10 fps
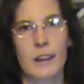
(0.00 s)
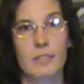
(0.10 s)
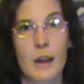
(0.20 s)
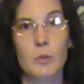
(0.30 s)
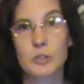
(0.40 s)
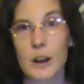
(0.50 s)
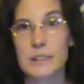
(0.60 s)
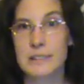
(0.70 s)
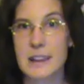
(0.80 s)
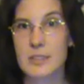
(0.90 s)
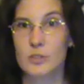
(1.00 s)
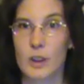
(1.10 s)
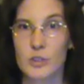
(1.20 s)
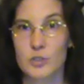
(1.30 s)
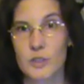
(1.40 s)
and they were trying to get the
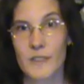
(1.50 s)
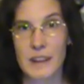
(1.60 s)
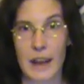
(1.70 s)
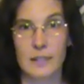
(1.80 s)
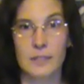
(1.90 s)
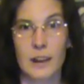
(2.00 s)
treasures of the dead,